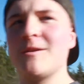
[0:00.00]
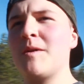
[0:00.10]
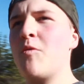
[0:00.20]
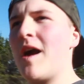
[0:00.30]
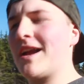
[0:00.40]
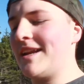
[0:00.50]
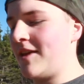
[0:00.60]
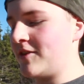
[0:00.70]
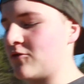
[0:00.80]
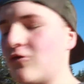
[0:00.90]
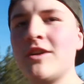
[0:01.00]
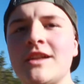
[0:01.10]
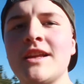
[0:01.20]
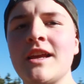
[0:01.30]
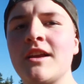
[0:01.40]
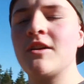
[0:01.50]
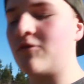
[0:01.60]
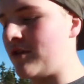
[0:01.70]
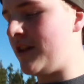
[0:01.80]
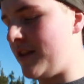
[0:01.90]
going to be walking down this really,
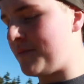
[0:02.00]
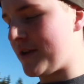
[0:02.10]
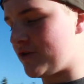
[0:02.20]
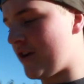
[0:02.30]
really big